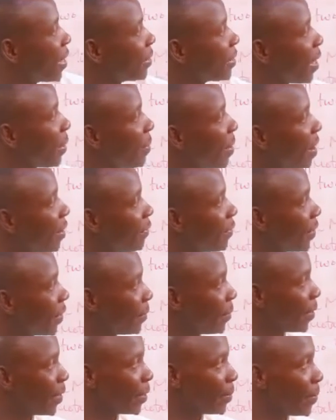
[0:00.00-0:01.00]
above
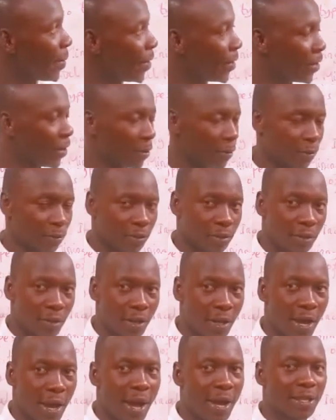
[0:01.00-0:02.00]
the minerals
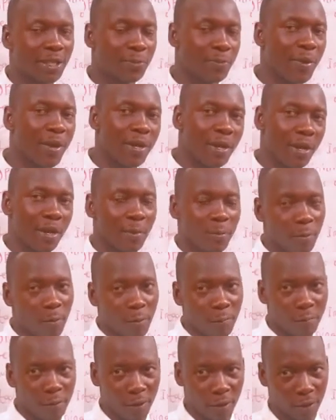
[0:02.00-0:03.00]
has been
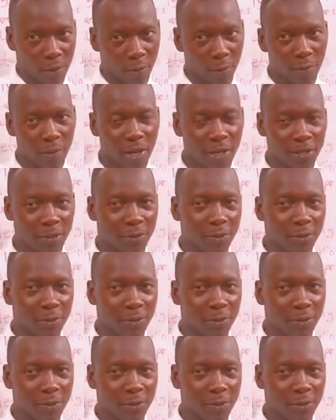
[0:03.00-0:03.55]
removed so that